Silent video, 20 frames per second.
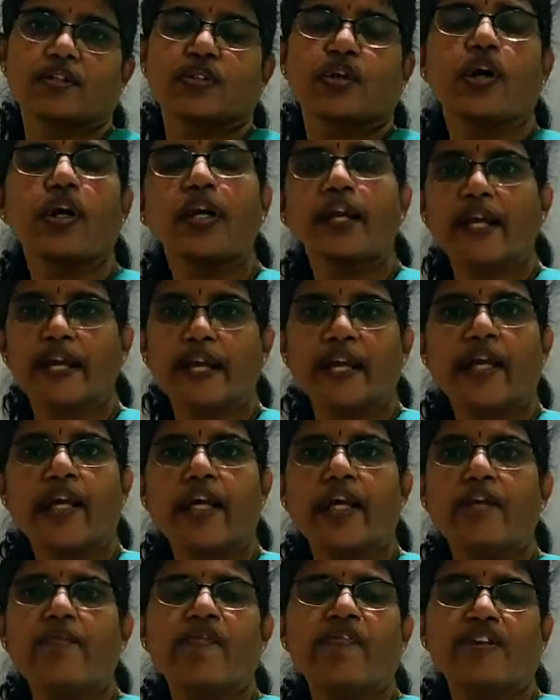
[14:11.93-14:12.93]
soil
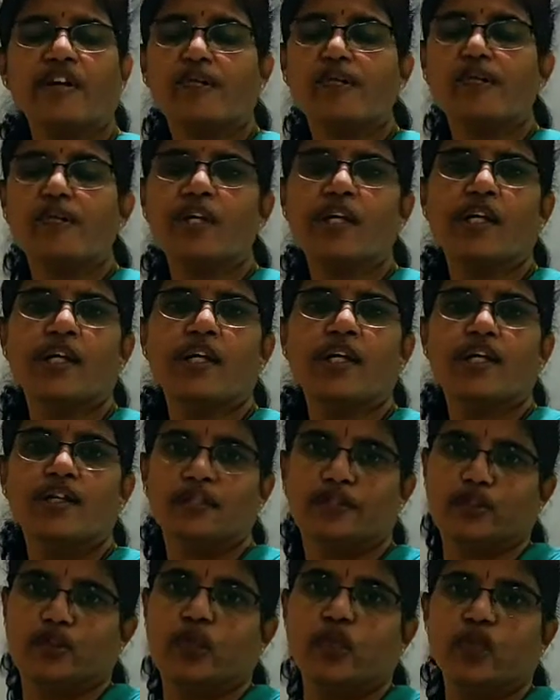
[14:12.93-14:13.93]
again from
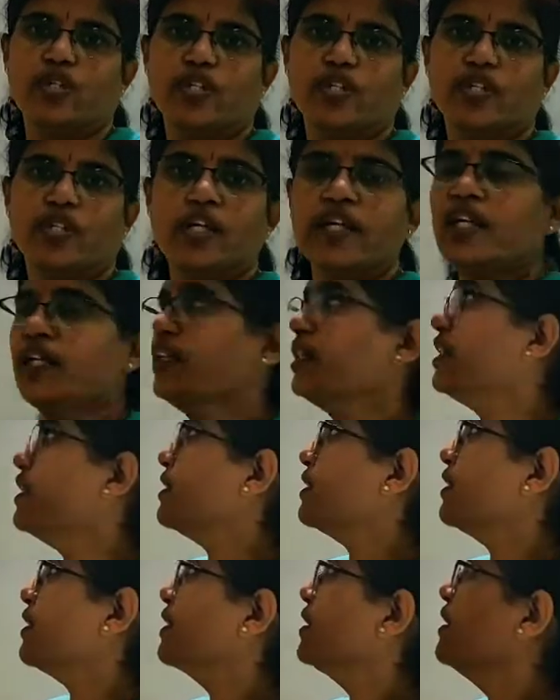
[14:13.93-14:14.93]
roots.
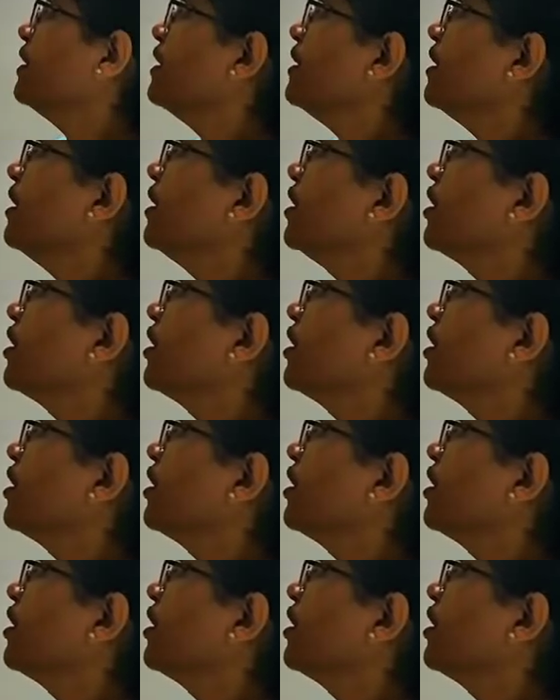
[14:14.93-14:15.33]
These are the